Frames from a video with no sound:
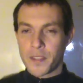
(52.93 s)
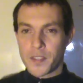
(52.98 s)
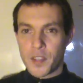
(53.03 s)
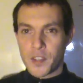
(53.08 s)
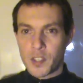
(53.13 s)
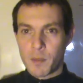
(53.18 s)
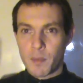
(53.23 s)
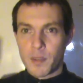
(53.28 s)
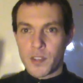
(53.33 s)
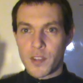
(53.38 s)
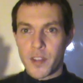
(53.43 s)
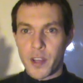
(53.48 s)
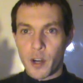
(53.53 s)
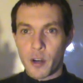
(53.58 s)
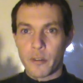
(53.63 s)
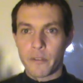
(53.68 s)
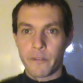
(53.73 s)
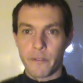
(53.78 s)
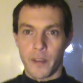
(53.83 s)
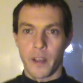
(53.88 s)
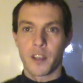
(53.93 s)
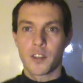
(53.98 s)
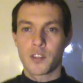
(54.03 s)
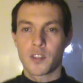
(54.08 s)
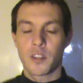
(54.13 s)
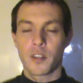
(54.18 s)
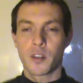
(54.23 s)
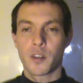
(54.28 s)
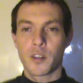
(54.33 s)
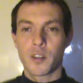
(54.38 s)
The system is there
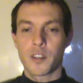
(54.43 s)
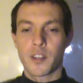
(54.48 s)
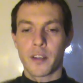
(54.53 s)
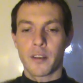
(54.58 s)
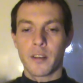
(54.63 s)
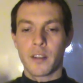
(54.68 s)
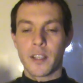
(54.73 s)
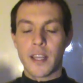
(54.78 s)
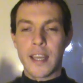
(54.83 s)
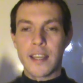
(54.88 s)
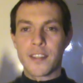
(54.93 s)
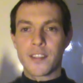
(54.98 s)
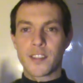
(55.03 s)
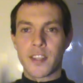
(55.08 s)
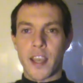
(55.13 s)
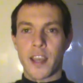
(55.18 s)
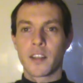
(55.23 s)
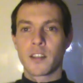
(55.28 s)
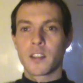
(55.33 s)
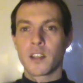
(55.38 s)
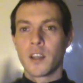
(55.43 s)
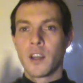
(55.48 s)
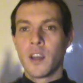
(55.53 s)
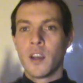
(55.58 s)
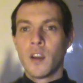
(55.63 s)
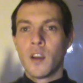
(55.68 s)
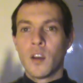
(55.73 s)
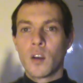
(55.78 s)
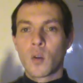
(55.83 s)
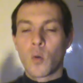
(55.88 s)
fixed. There is a, a set
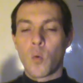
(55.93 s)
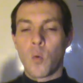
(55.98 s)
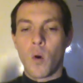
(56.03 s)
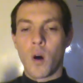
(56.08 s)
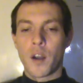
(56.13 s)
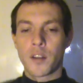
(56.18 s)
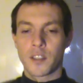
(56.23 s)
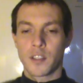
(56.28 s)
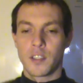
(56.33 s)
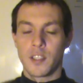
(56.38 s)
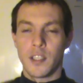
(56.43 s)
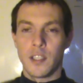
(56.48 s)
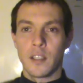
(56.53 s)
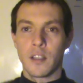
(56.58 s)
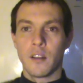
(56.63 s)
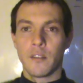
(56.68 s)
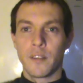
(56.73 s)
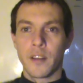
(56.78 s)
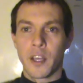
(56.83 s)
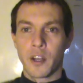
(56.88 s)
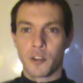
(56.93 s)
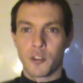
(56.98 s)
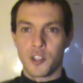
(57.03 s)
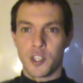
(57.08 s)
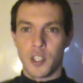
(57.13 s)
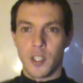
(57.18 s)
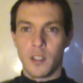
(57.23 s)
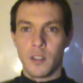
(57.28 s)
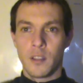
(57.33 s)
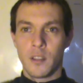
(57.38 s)
quantity of
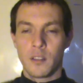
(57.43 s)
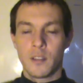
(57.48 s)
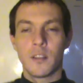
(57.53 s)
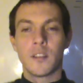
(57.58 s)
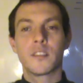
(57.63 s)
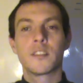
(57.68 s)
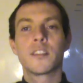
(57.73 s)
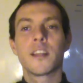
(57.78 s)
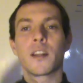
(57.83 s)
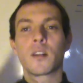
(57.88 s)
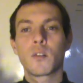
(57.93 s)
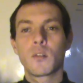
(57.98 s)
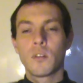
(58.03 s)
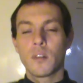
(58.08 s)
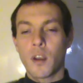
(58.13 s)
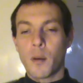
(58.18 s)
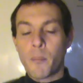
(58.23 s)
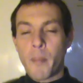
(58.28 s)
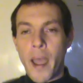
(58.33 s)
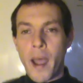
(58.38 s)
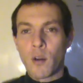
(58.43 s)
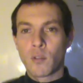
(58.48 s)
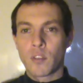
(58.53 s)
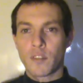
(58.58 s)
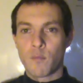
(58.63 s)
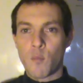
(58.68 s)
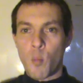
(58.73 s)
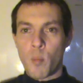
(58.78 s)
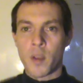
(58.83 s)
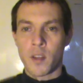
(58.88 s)
energy, a set
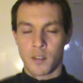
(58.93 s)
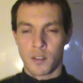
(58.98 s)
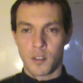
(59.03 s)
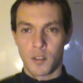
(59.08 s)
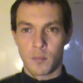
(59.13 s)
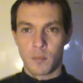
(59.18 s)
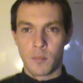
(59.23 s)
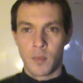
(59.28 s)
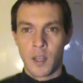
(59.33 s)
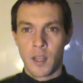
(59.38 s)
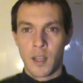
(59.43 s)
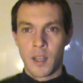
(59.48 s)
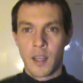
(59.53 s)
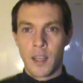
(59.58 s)
amount of momentum